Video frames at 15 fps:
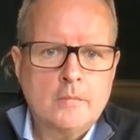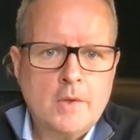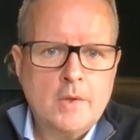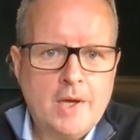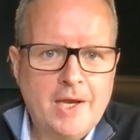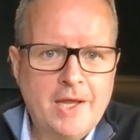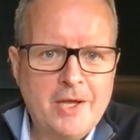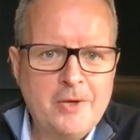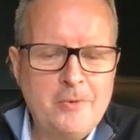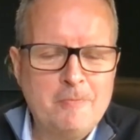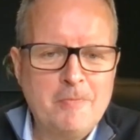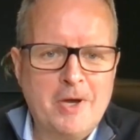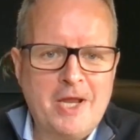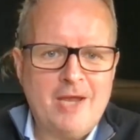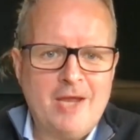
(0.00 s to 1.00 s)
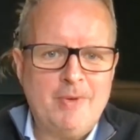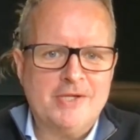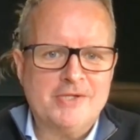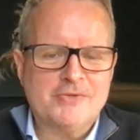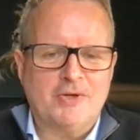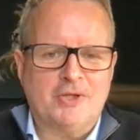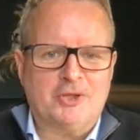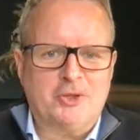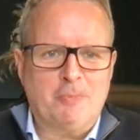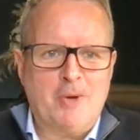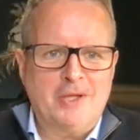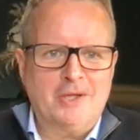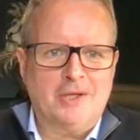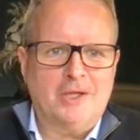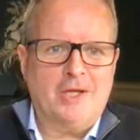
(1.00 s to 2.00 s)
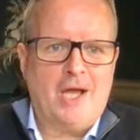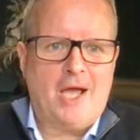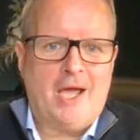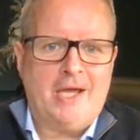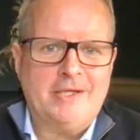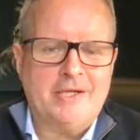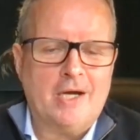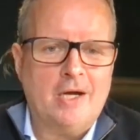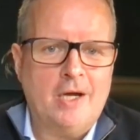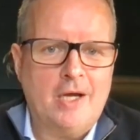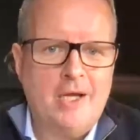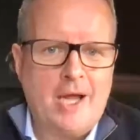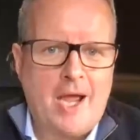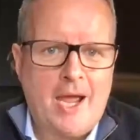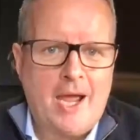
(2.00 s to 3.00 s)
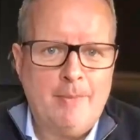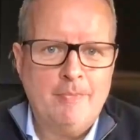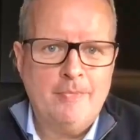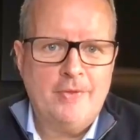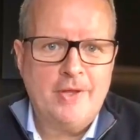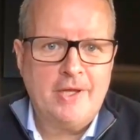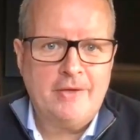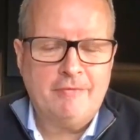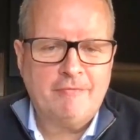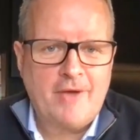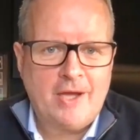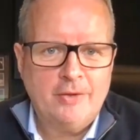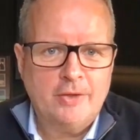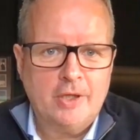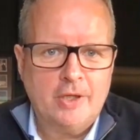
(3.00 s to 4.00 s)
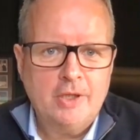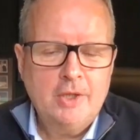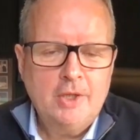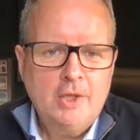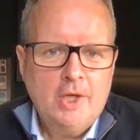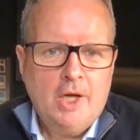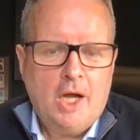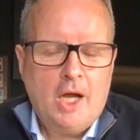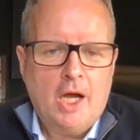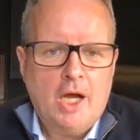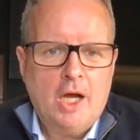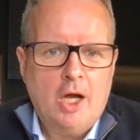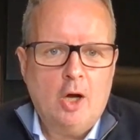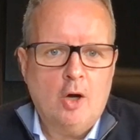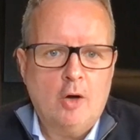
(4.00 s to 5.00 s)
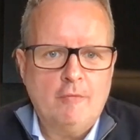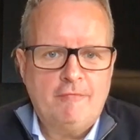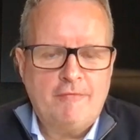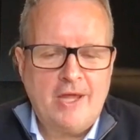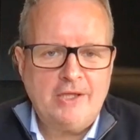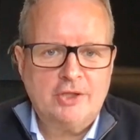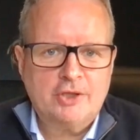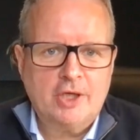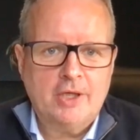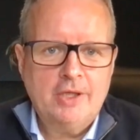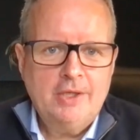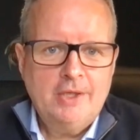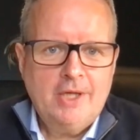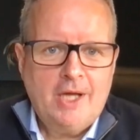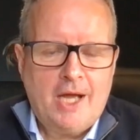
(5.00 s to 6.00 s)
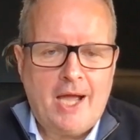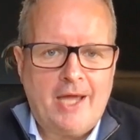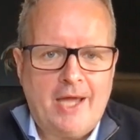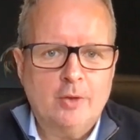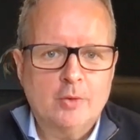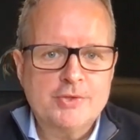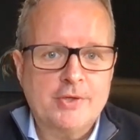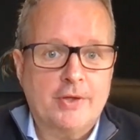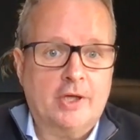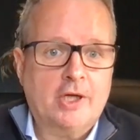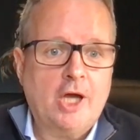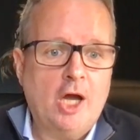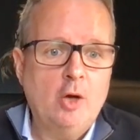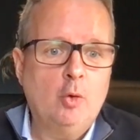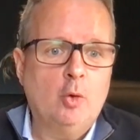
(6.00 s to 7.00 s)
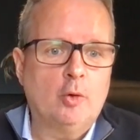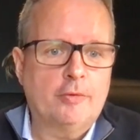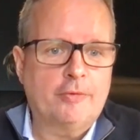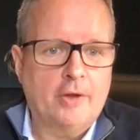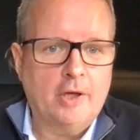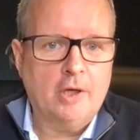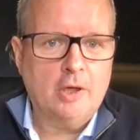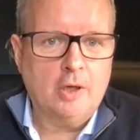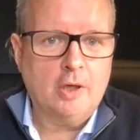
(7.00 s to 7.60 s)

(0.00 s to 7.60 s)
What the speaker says: Hello, my name is Richard Blundell, and I am the founder of Venture and also the co-author